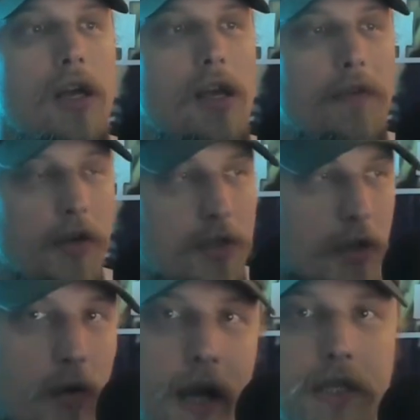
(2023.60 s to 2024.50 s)
if there's a
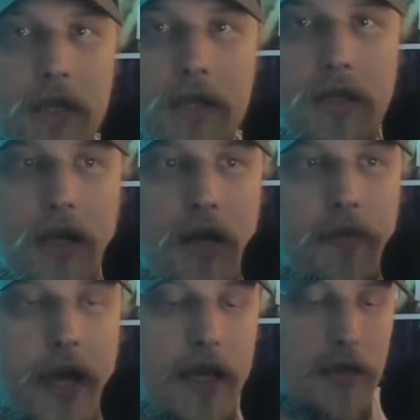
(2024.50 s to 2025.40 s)
crisis
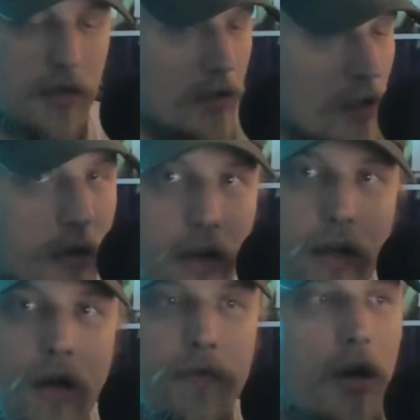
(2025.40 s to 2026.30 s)
that is literally
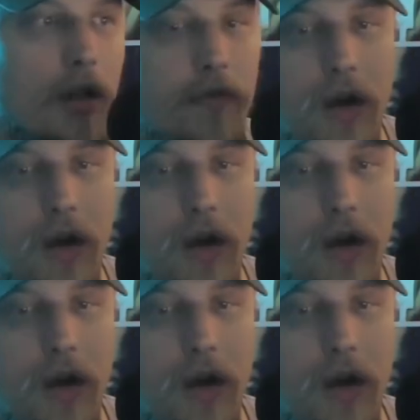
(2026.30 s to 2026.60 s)
no fault of your